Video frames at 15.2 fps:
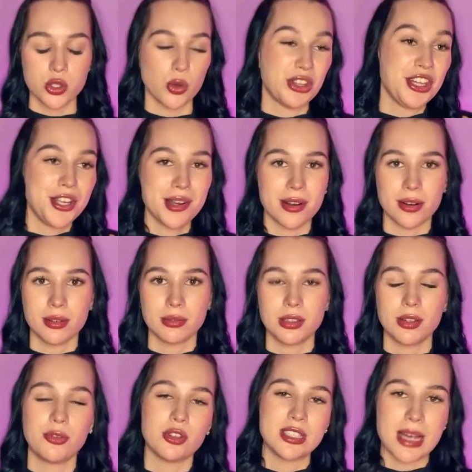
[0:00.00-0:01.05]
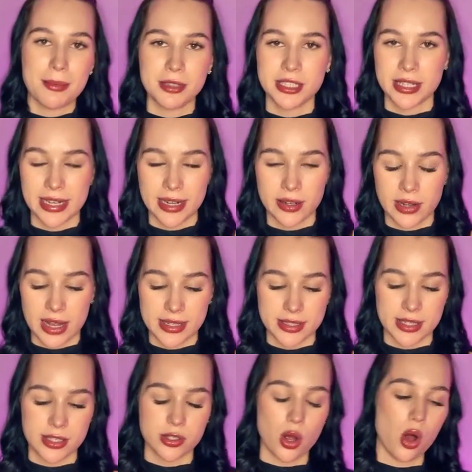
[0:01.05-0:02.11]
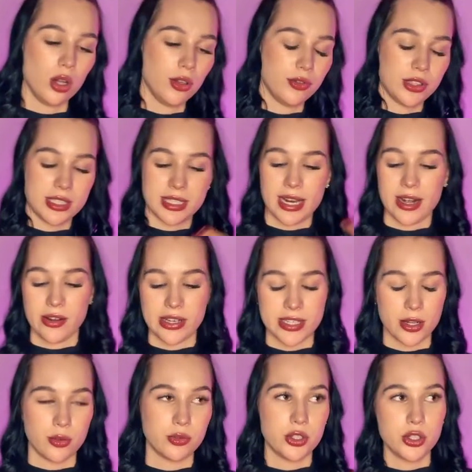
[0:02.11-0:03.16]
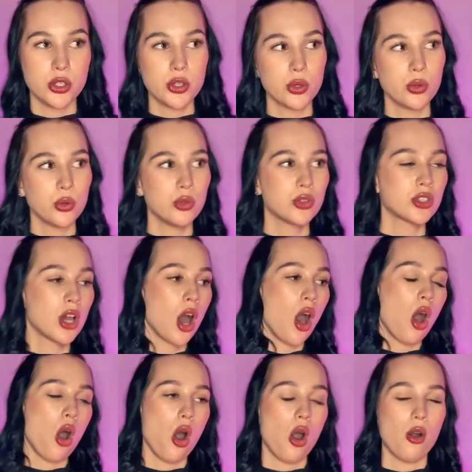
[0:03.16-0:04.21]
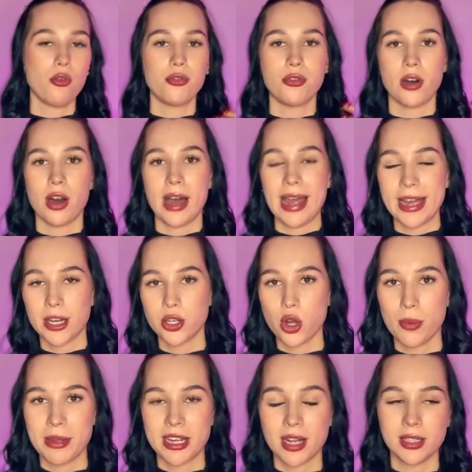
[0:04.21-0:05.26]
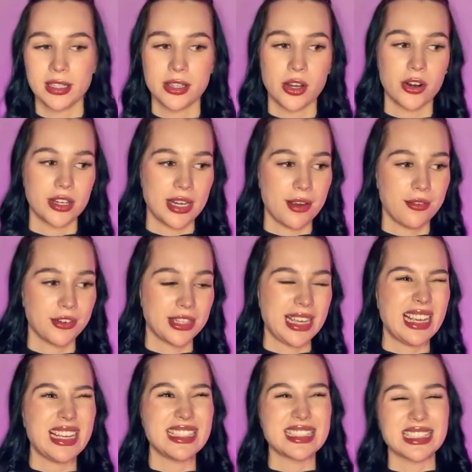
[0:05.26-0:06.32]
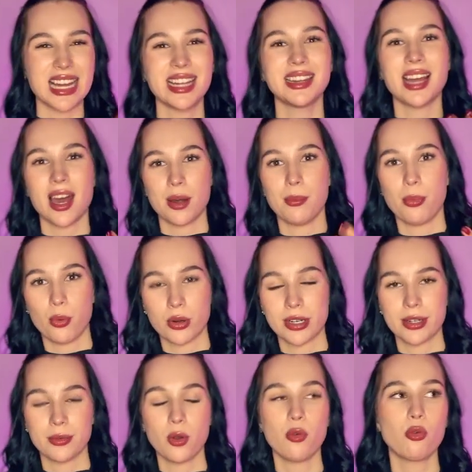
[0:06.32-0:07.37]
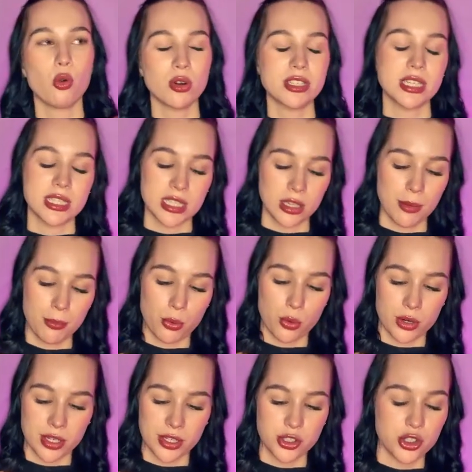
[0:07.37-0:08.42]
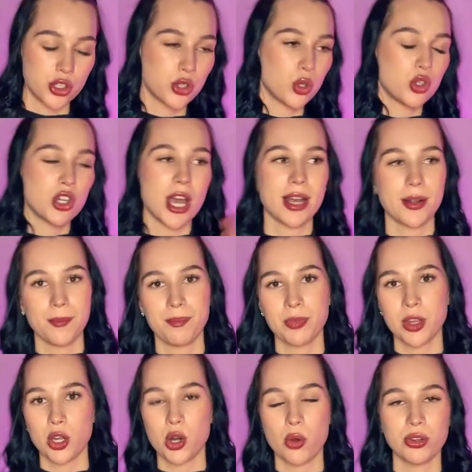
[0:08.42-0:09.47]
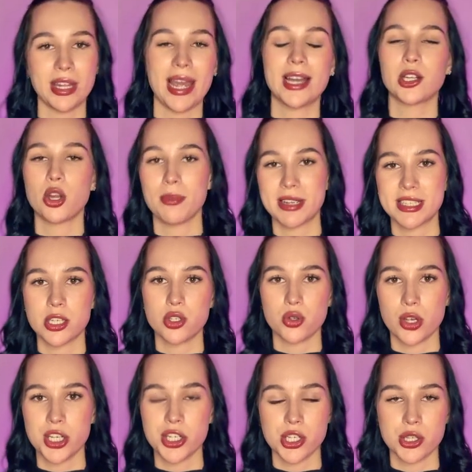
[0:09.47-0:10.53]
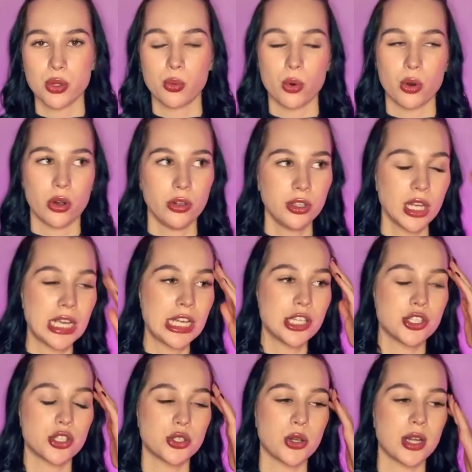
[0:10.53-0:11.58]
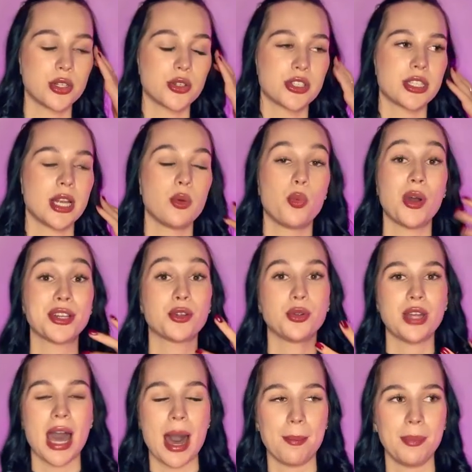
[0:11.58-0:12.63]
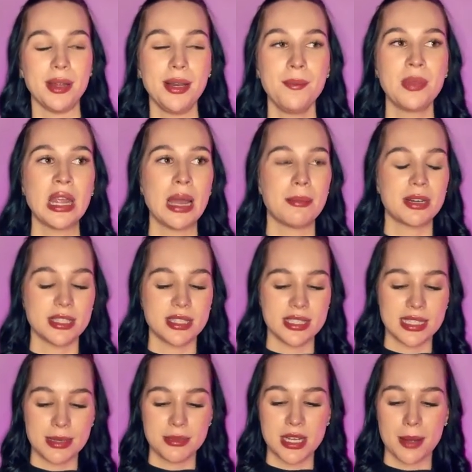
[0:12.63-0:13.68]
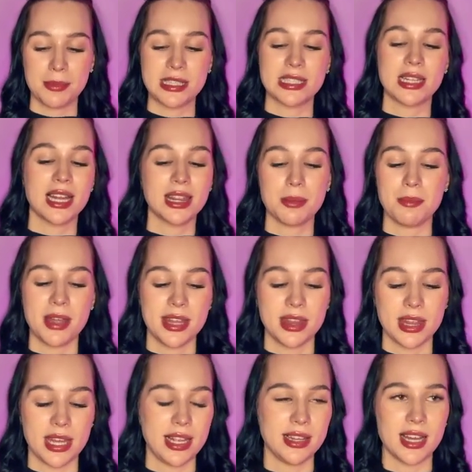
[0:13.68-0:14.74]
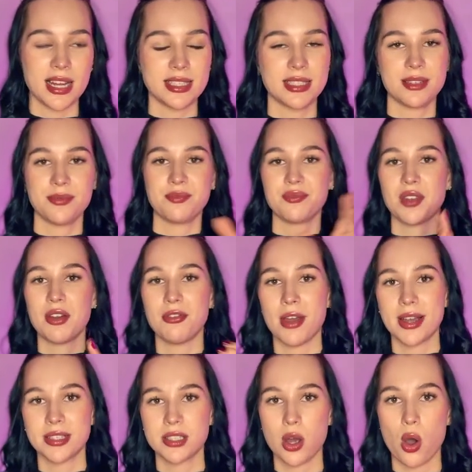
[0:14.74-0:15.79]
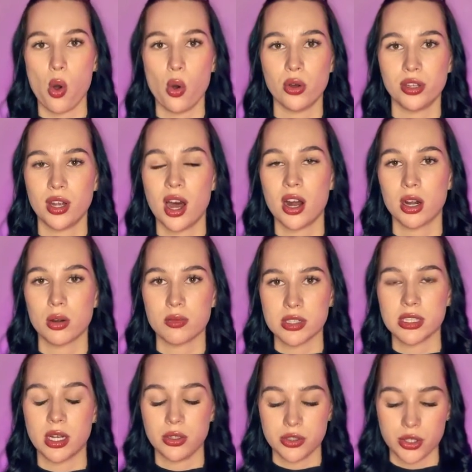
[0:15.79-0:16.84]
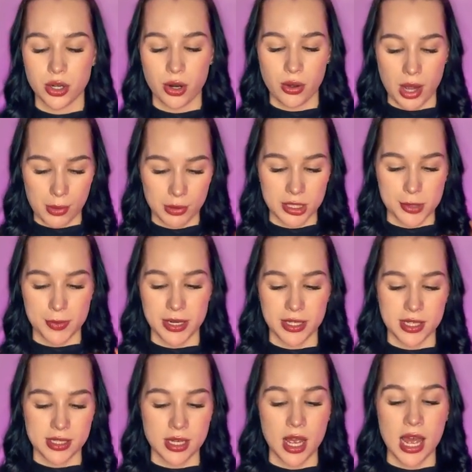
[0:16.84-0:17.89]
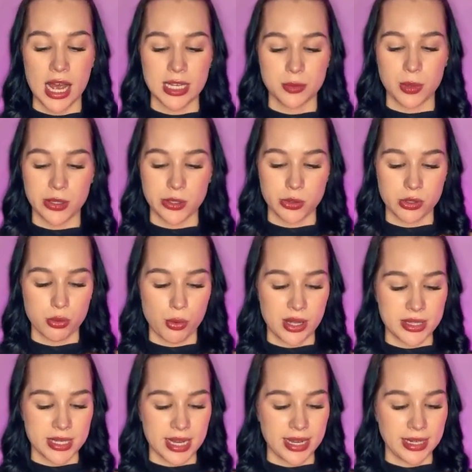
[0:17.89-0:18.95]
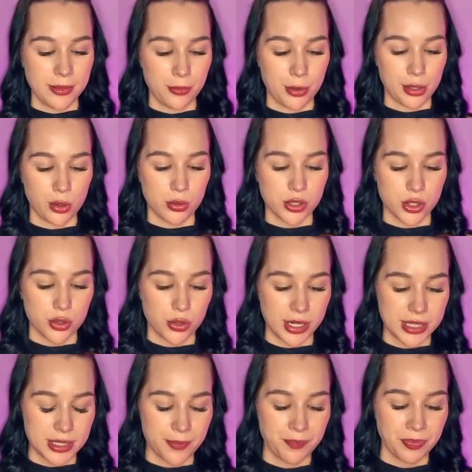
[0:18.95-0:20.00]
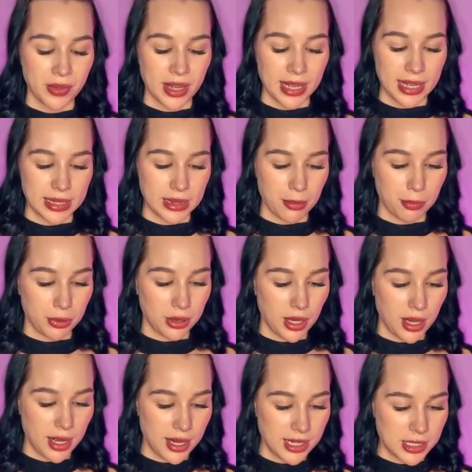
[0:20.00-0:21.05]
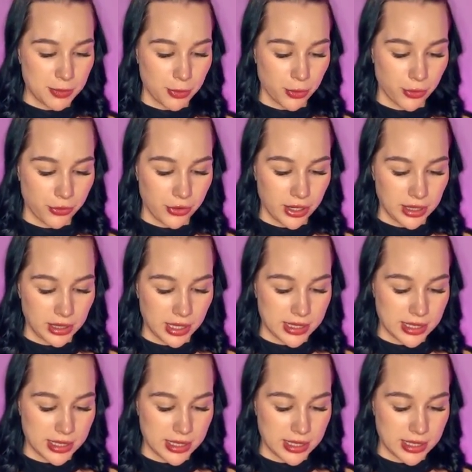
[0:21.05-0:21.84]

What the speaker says: here, the fundamental analysis, all of this analyzing of the news, of economic calendar and everything is not that important. Of course, it's still important just to check, the economic situation in the world, just to understand what could happen. But at the same time, it's not the main thing that affect on our result. I will explain this as well. So it's 1 second, we close the trade in the plus. Perfect. Let's